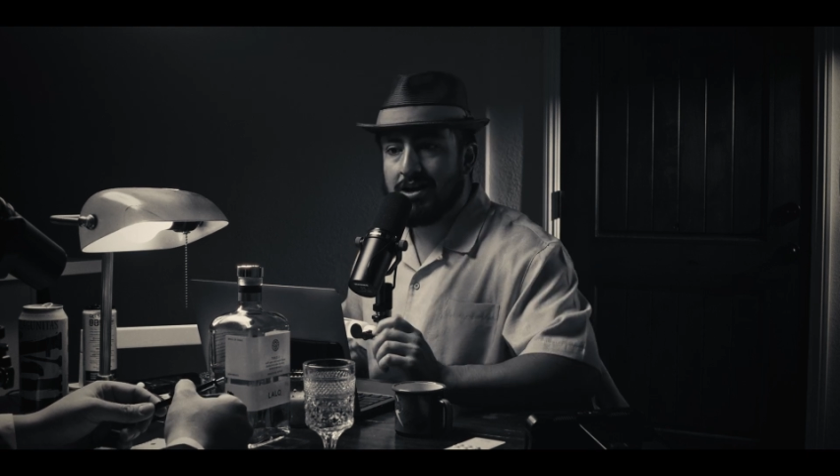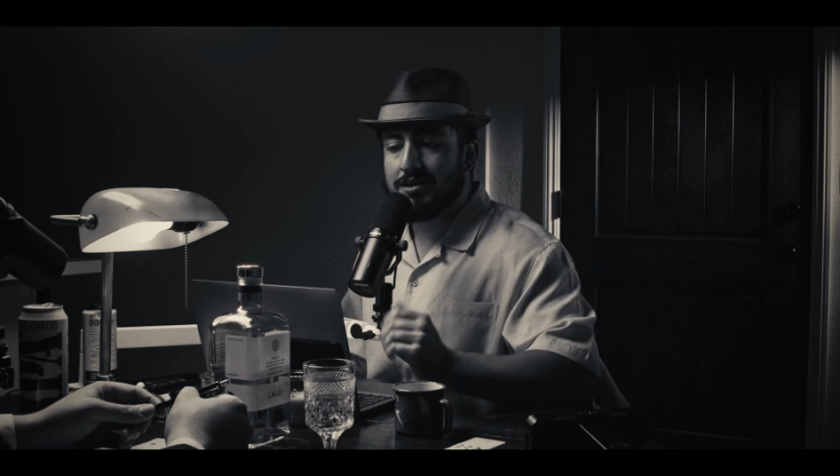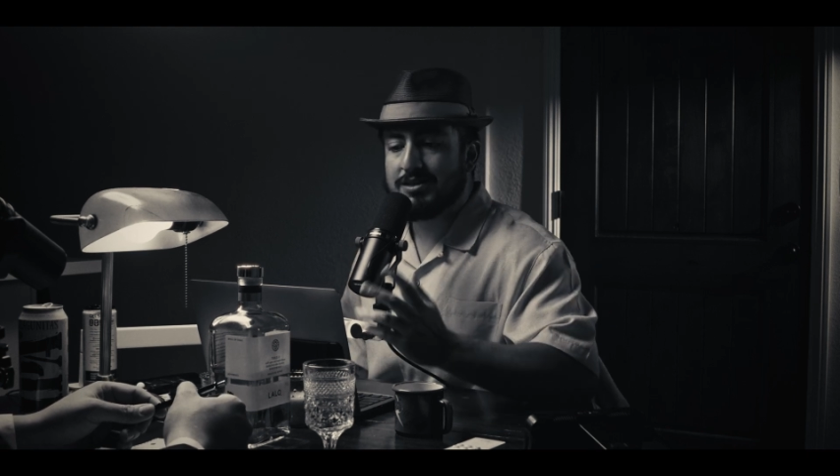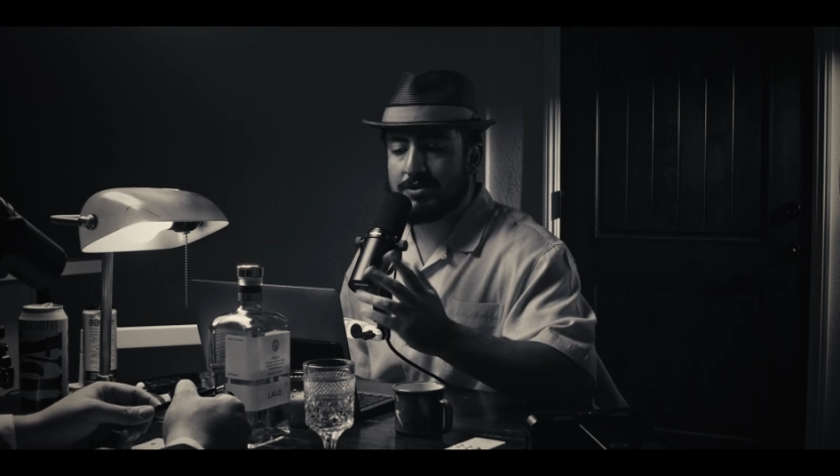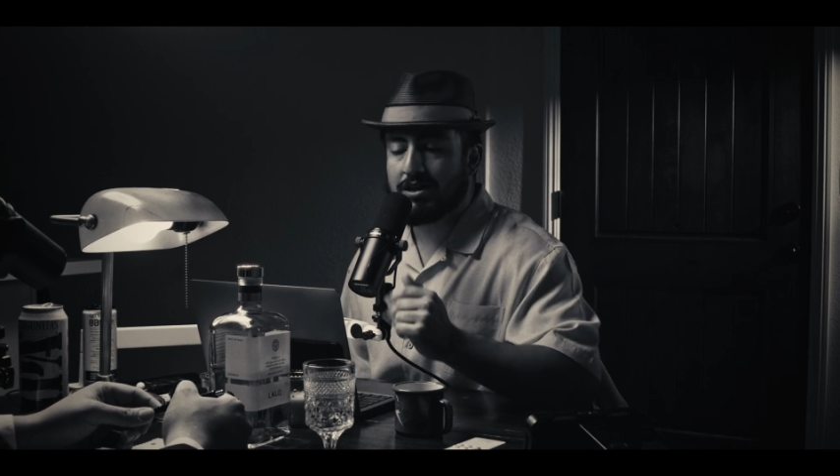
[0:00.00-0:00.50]

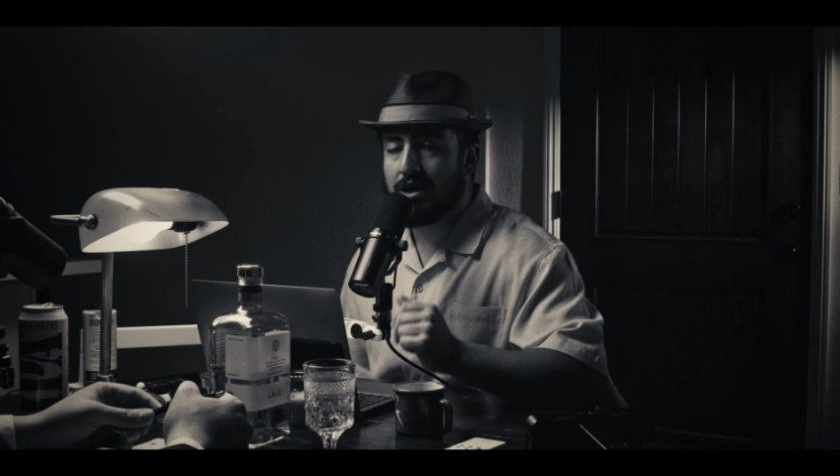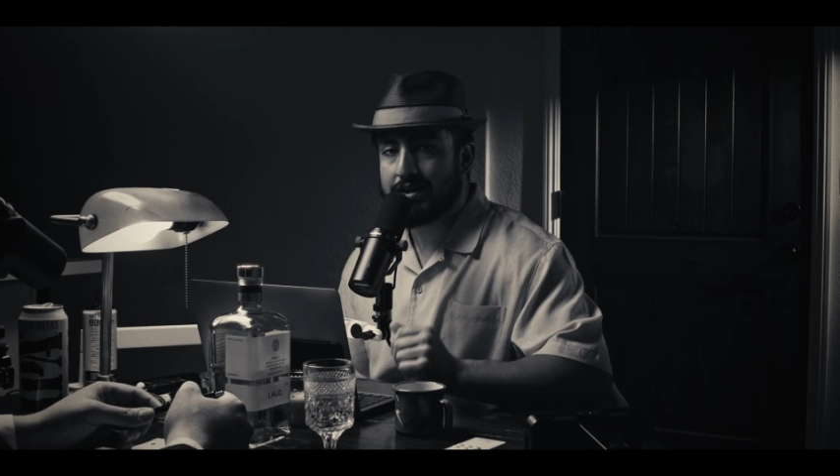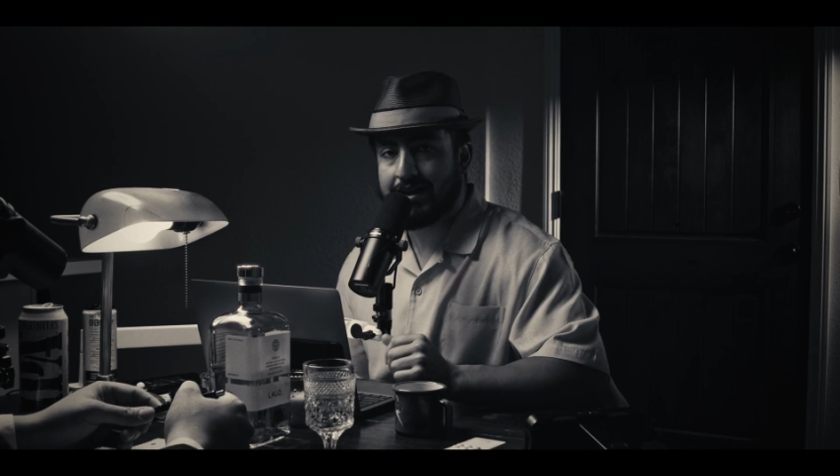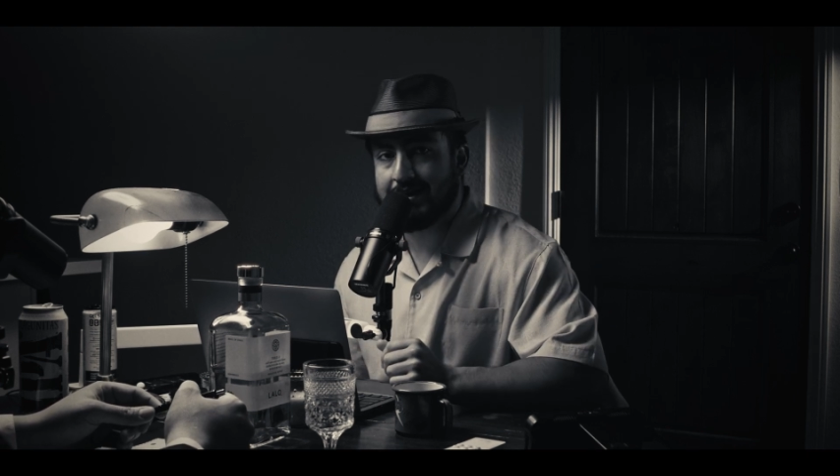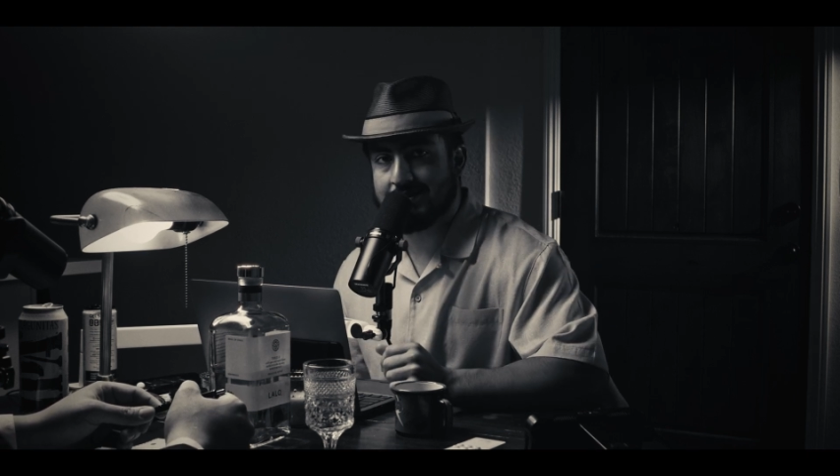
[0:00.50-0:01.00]
There's been a lot of
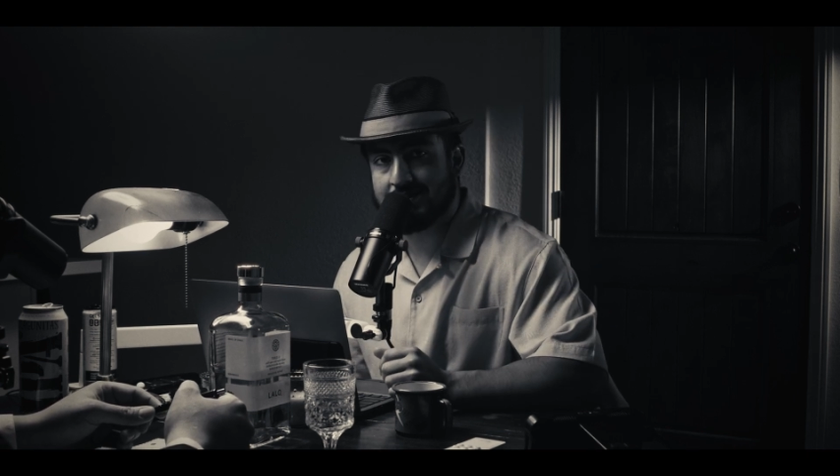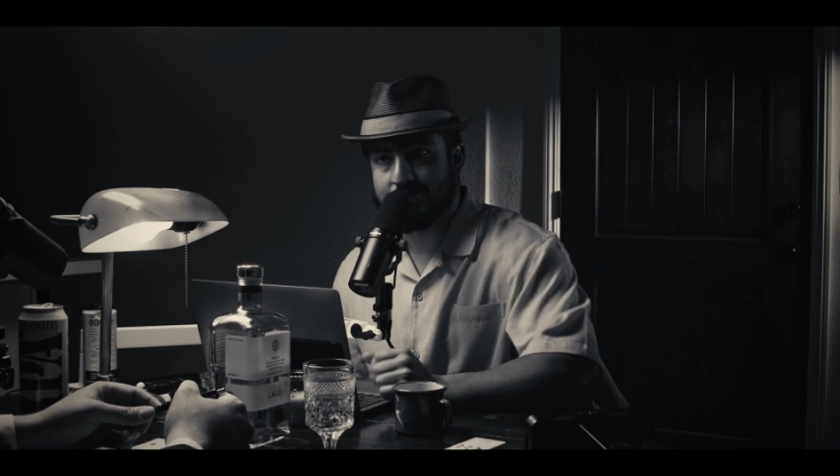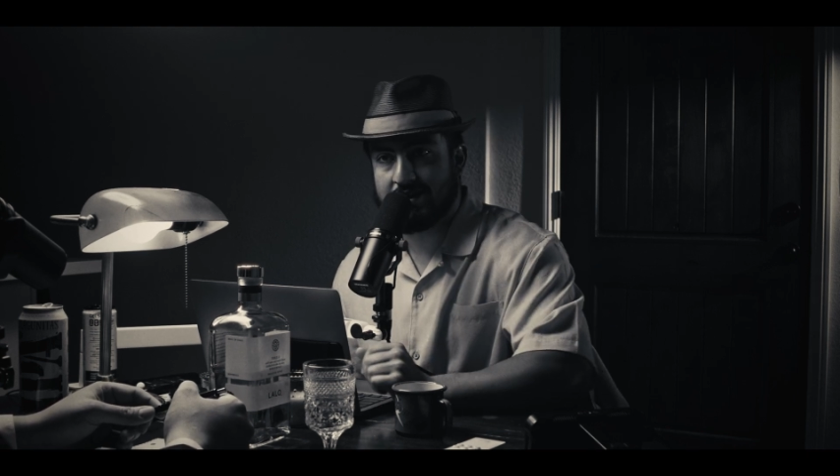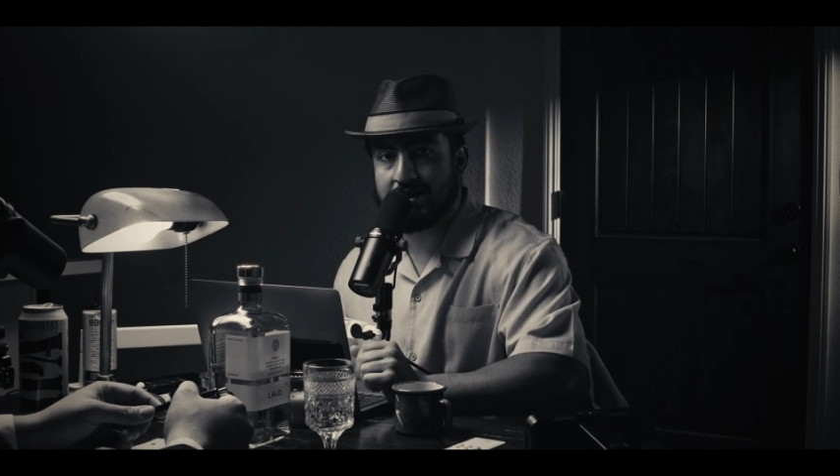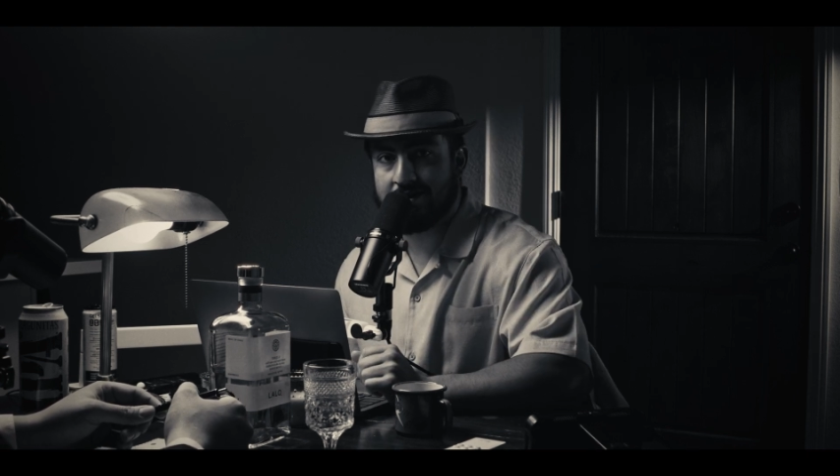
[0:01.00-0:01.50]
cases, fucking